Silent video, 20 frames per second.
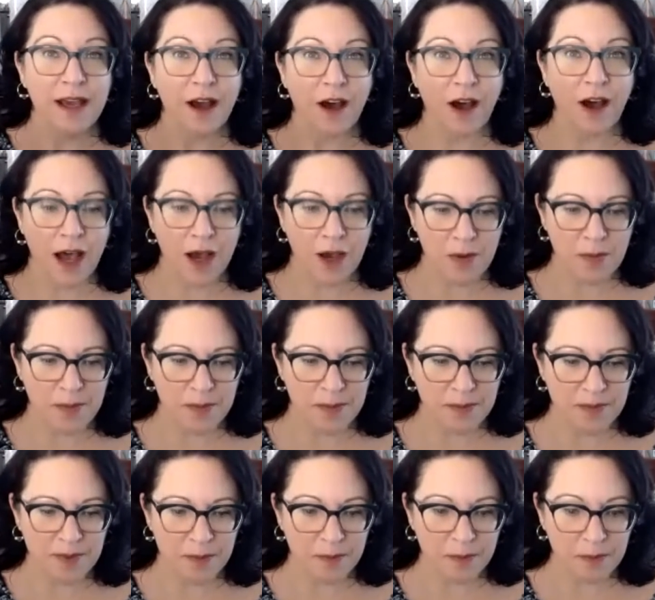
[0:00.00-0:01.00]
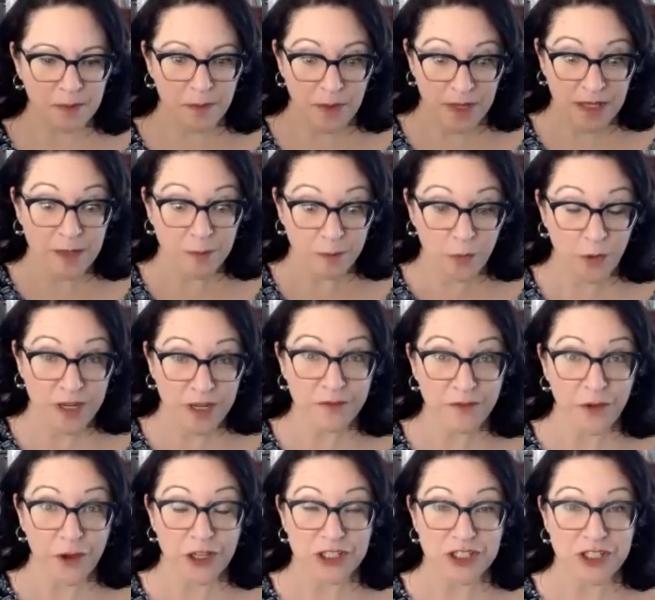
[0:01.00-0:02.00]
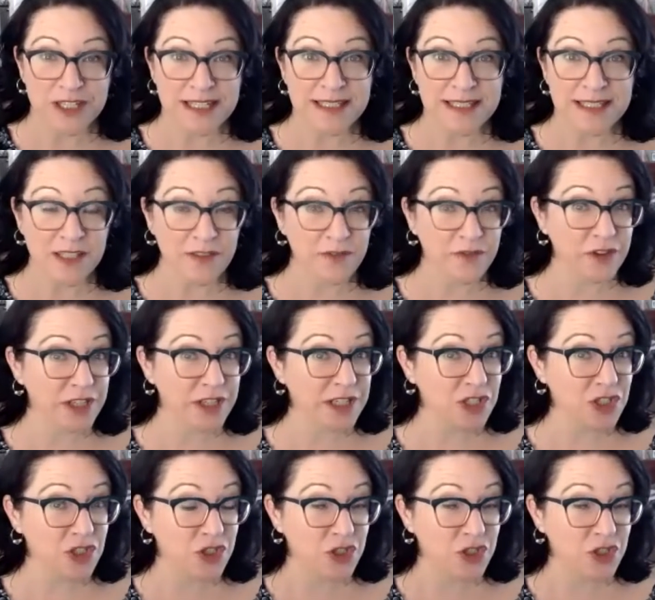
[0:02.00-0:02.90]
um, in print version is different yes.